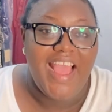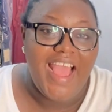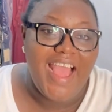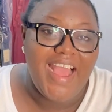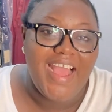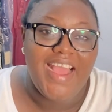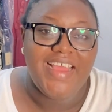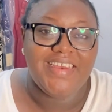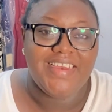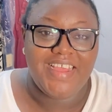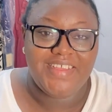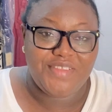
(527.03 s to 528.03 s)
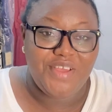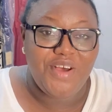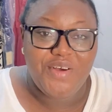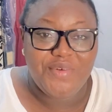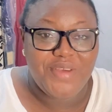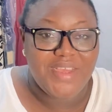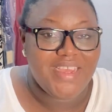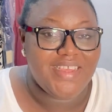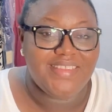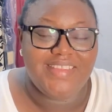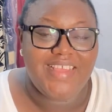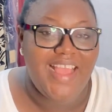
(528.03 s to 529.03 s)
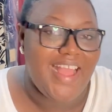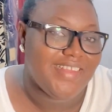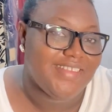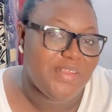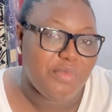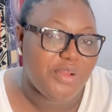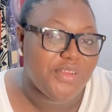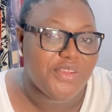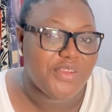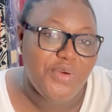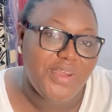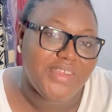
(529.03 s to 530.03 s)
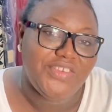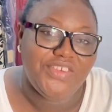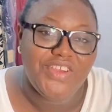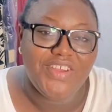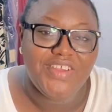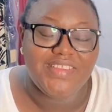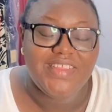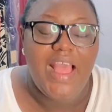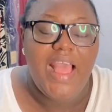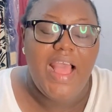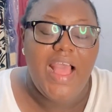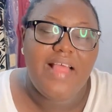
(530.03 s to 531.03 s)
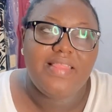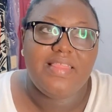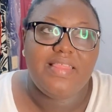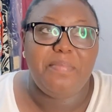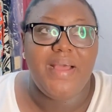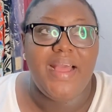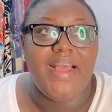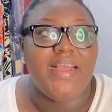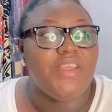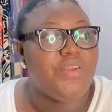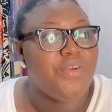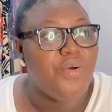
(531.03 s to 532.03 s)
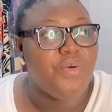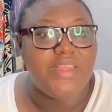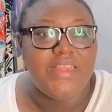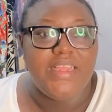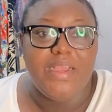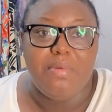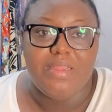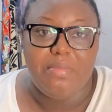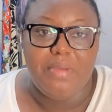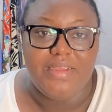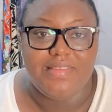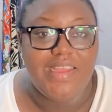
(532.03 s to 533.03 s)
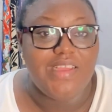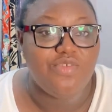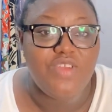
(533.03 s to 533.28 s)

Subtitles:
and as always, they asked him all the questions. And Thabang, you know, the thing about Thabang is that he's